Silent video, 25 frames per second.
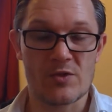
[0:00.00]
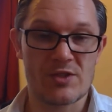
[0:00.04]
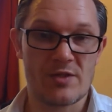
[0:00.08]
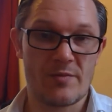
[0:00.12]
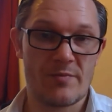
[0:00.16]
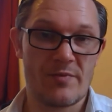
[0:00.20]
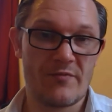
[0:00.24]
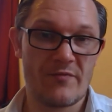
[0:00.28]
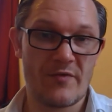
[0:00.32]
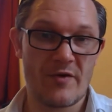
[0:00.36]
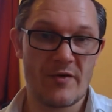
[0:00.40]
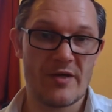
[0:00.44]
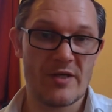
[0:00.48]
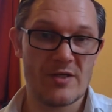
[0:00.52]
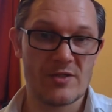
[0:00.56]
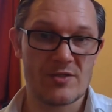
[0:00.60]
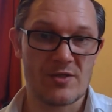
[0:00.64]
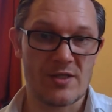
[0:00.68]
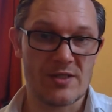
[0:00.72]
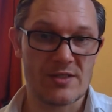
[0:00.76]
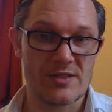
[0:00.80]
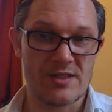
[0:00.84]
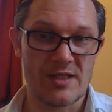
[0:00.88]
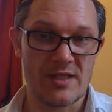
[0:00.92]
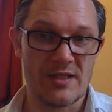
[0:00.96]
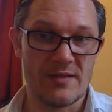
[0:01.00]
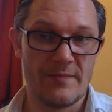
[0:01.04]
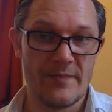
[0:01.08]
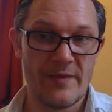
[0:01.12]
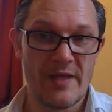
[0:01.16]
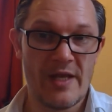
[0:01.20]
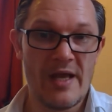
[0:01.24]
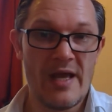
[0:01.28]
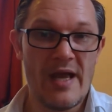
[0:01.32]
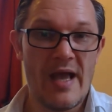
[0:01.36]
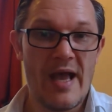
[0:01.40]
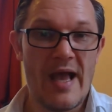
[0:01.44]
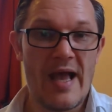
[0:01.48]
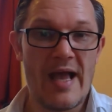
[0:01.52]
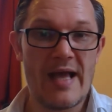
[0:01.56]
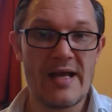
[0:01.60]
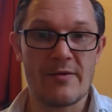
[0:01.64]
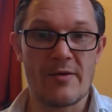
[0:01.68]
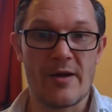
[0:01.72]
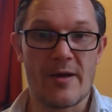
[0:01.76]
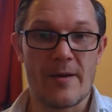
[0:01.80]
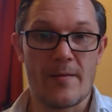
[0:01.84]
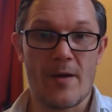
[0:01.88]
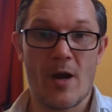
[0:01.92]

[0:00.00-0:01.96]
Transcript: I'll be very interested. Anyway,